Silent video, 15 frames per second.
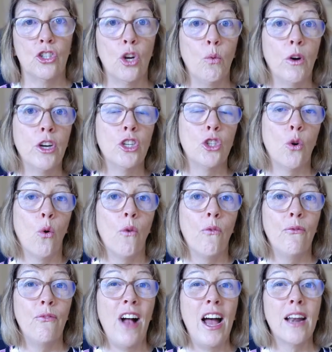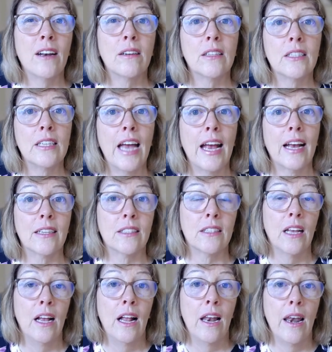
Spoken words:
So what is your final tax